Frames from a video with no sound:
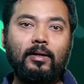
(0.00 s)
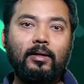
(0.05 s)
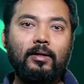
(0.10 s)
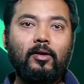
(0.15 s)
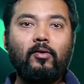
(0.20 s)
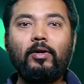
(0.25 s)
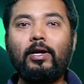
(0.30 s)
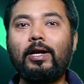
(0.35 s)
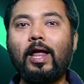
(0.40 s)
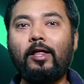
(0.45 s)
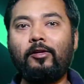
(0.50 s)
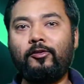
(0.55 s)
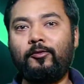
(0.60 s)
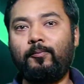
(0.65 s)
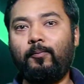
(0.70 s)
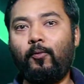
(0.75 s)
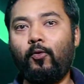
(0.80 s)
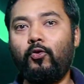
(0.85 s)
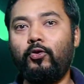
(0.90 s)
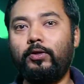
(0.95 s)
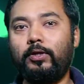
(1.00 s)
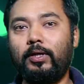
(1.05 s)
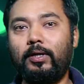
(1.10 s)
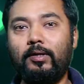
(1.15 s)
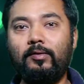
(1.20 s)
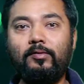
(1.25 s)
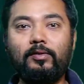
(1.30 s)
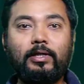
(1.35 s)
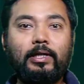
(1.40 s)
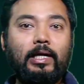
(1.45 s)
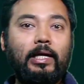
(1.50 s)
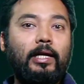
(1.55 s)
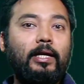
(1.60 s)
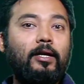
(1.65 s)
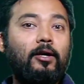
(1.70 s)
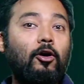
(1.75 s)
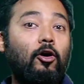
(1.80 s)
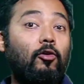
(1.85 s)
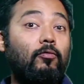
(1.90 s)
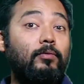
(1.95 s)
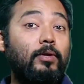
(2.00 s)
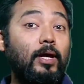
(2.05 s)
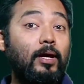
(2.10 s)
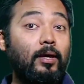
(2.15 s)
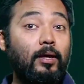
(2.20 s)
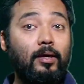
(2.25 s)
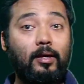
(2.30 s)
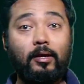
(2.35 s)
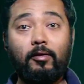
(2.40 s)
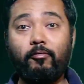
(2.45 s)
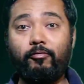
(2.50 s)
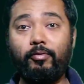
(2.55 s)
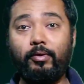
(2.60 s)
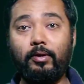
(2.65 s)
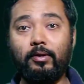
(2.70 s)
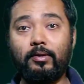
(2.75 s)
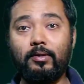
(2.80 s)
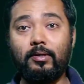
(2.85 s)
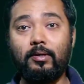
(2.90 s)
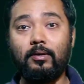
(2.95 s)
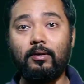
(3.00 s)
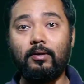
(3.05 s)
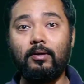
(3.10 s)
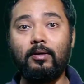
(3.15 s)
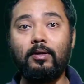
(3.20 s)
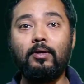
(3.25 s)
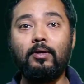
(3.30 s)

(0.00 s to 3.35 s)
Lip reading: Now the last point is cleaning of the air filter.